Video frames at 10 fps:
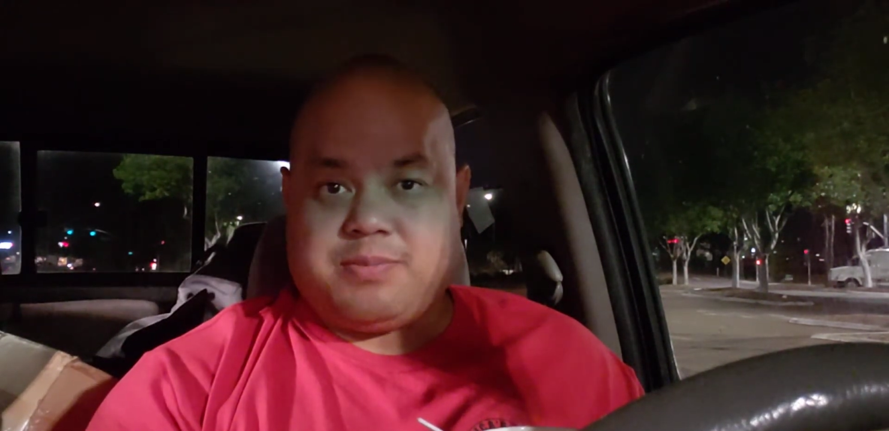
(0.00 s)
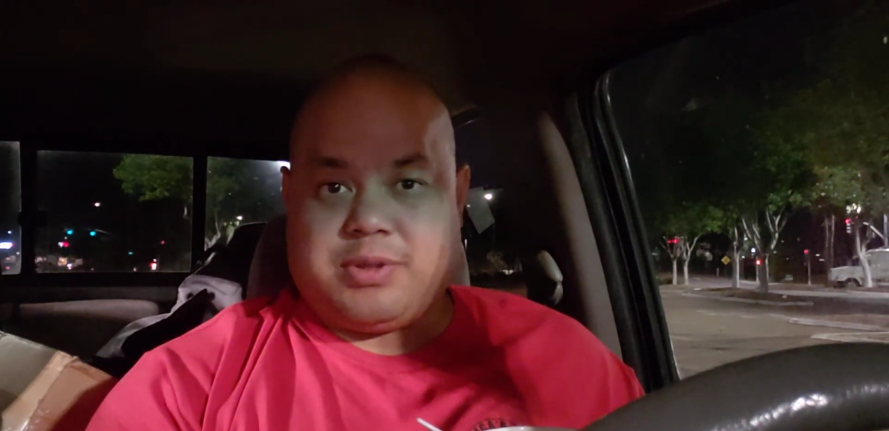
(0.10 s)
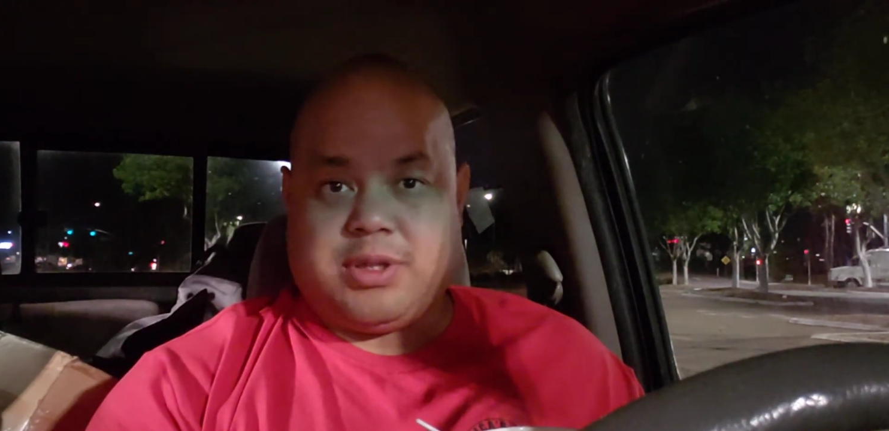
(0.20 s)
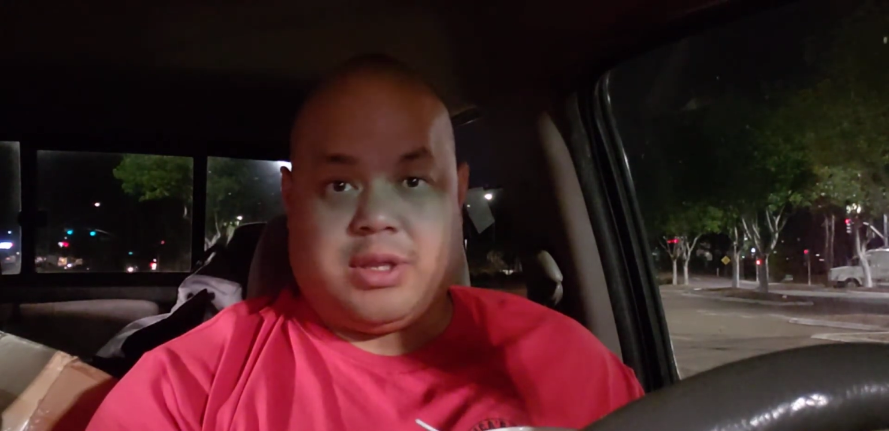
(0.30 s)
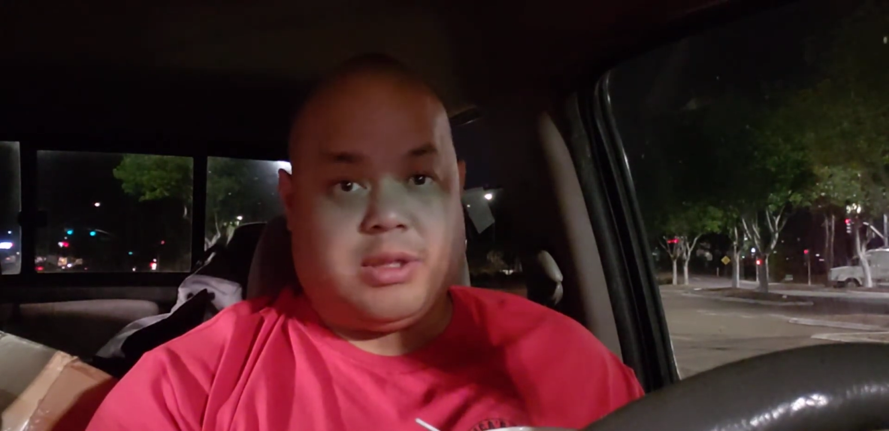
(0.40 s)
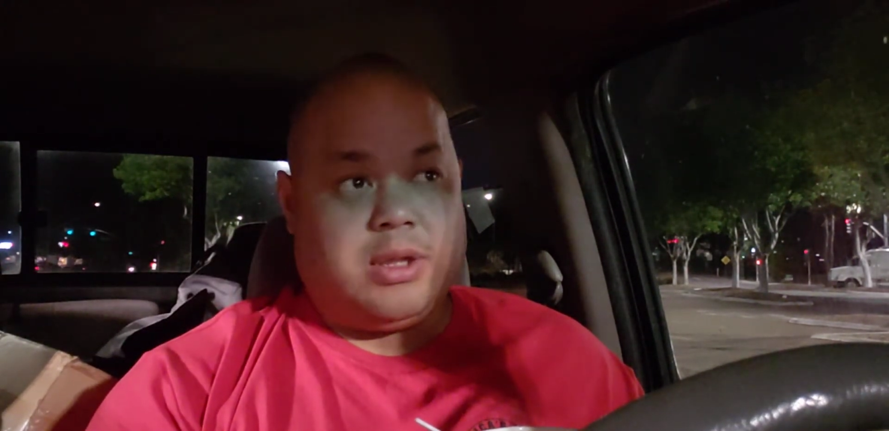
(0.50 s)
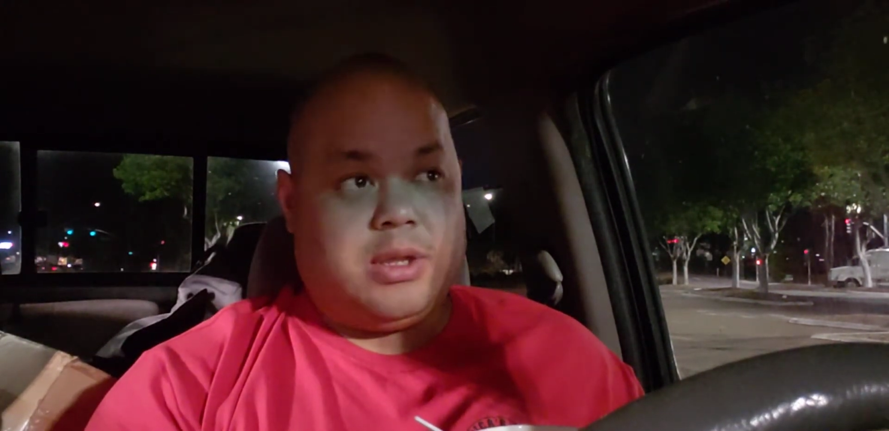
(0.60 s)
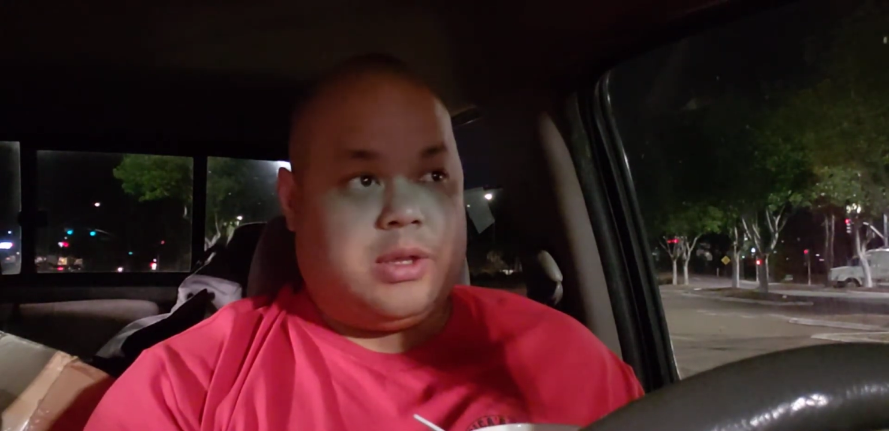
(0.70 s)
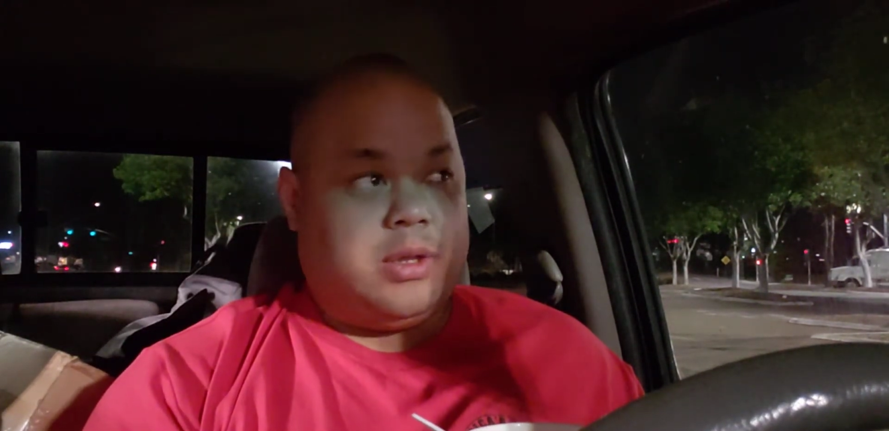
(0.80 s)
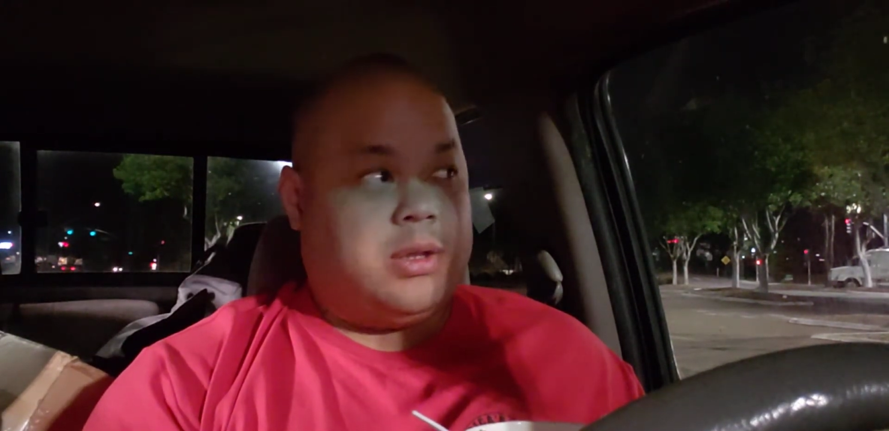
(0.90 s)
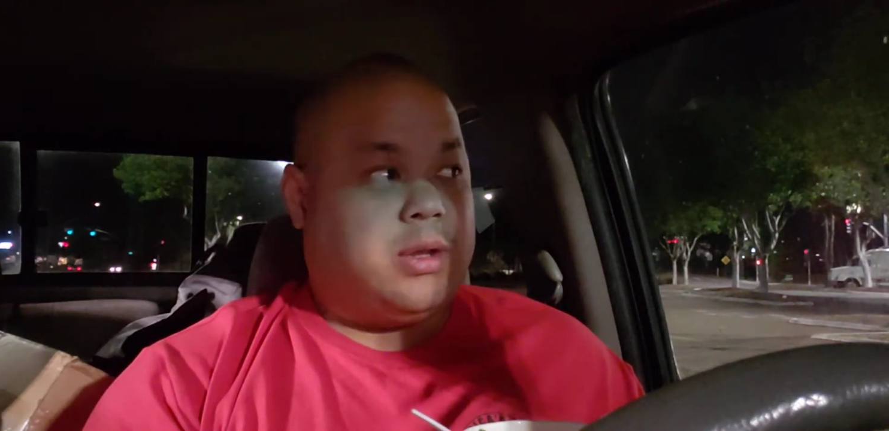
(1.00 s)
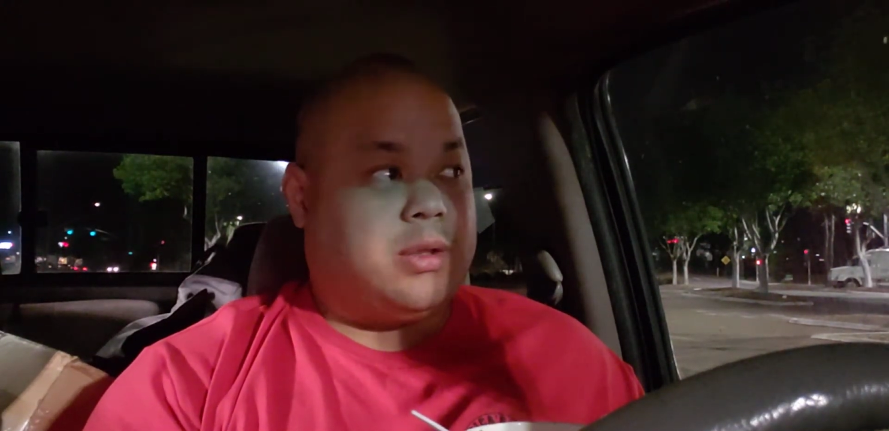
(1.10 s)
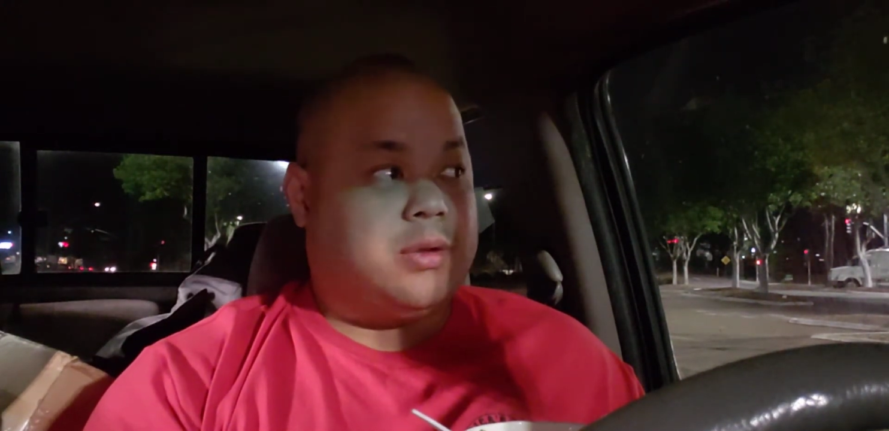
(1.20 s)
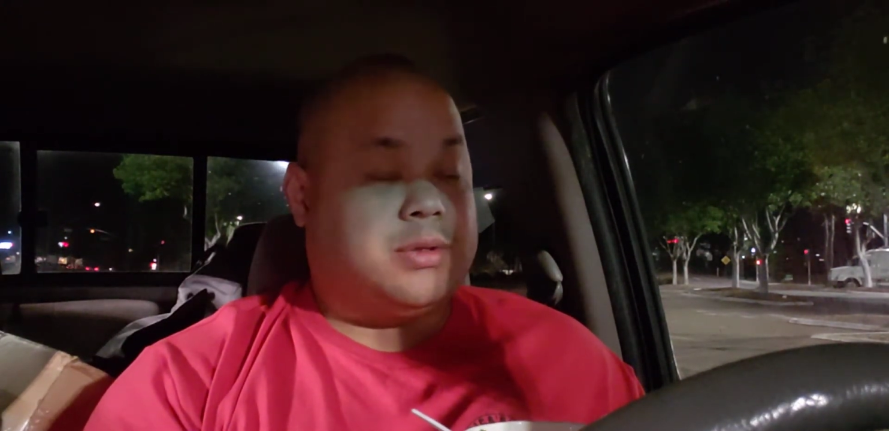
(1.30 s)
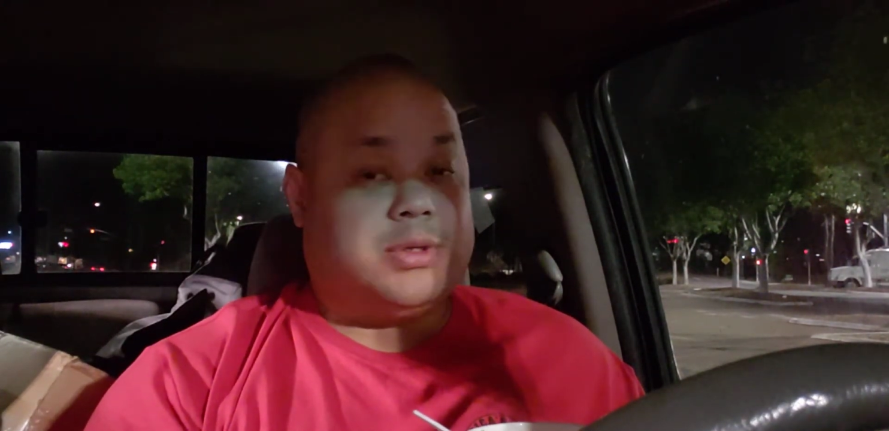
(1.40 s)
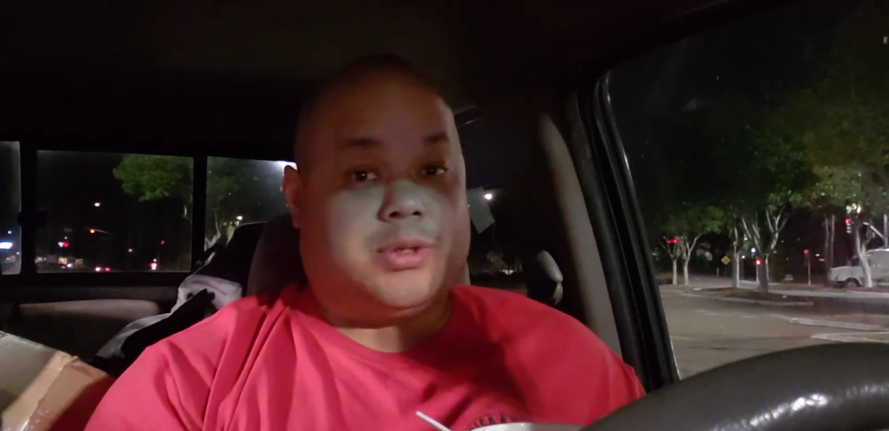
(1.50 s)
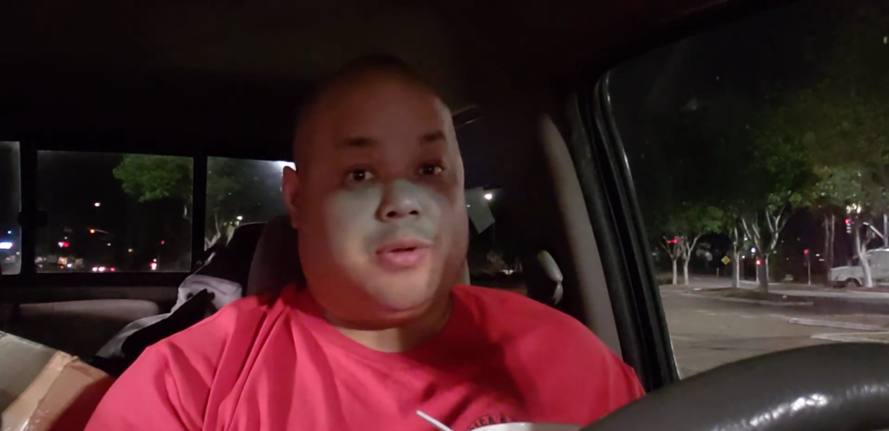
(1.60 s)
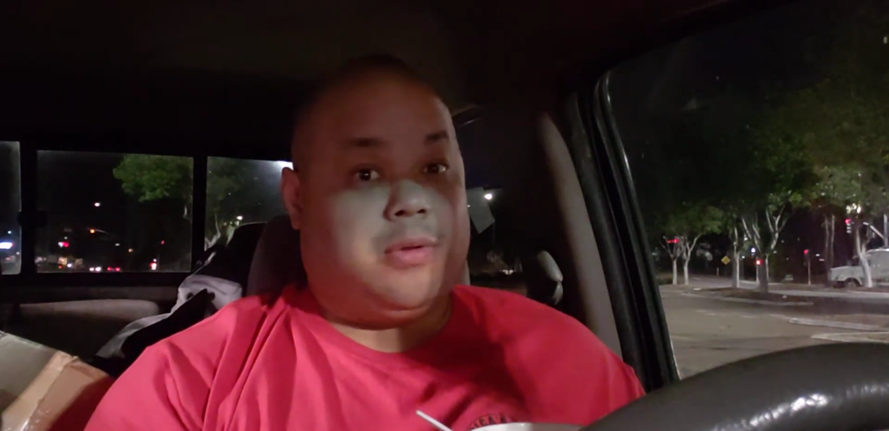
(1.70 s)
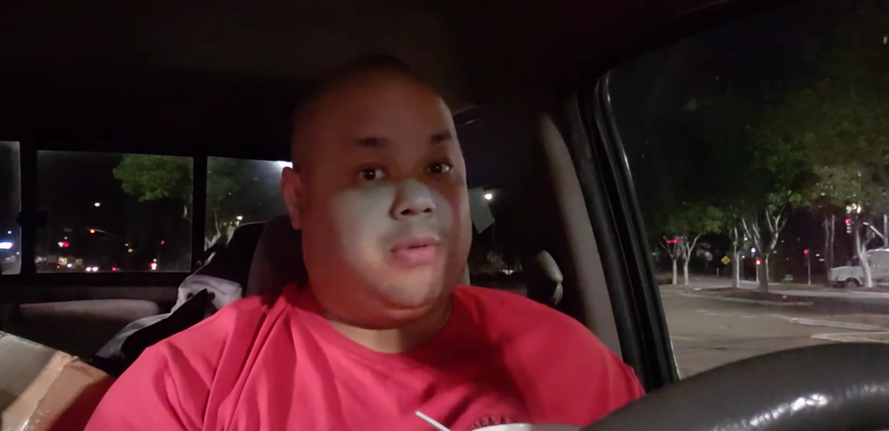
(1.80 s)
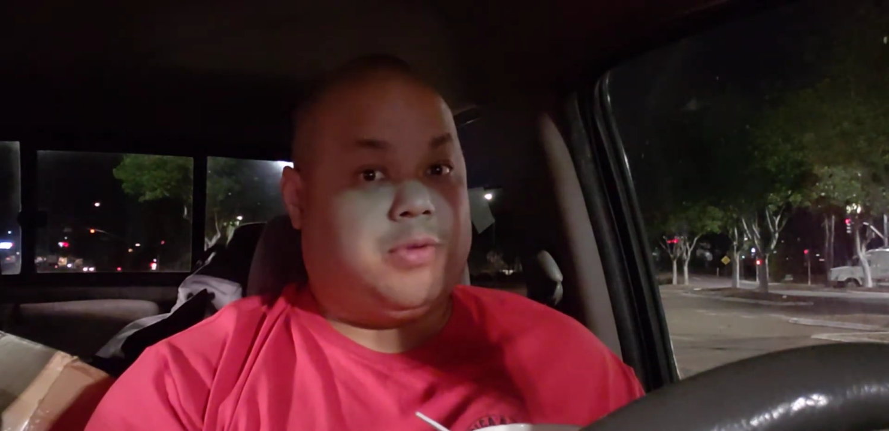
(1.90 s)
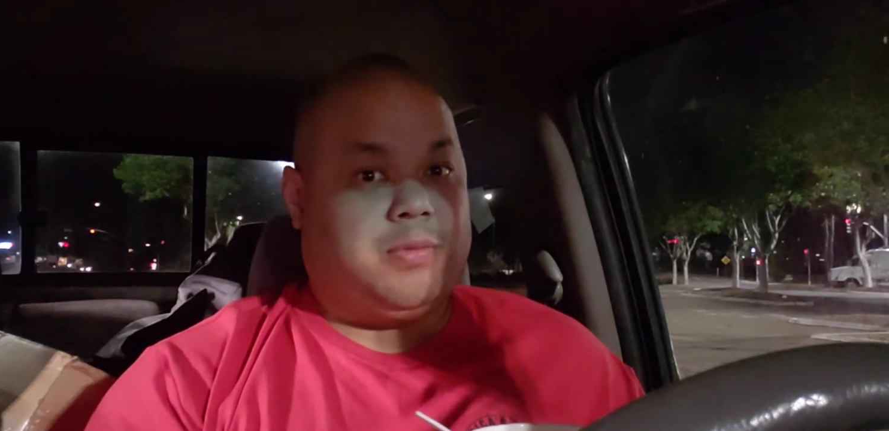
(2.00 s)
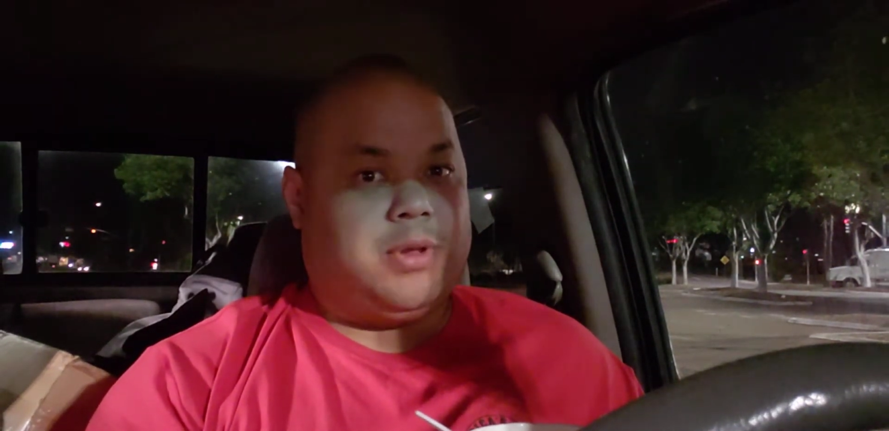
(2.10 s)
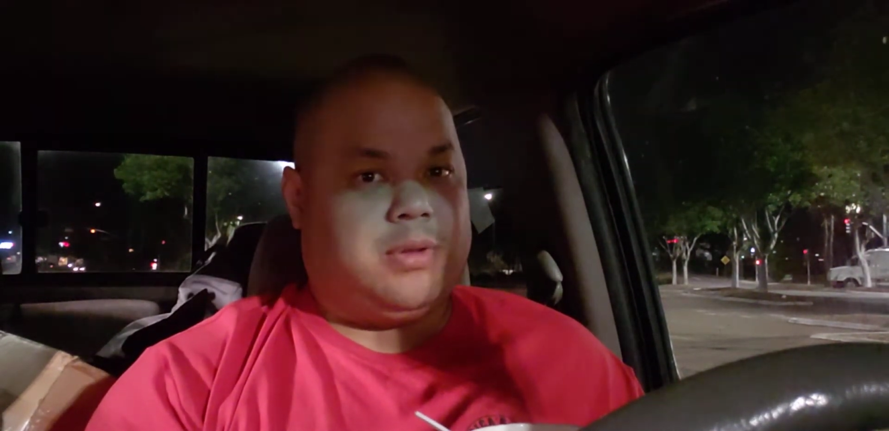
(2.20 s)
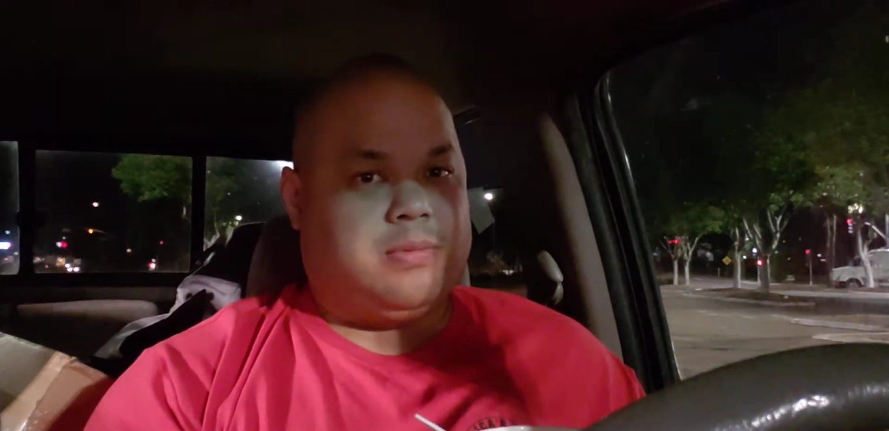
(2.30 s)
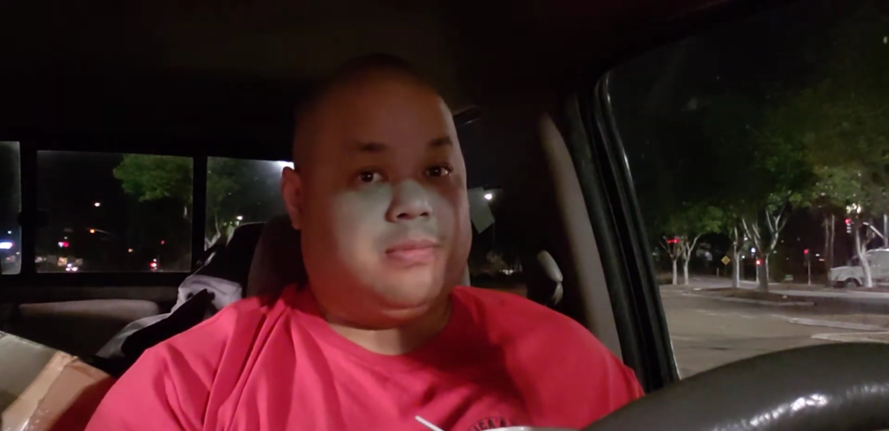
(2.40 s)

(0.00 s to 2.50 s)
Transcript: but then, she's going home with me.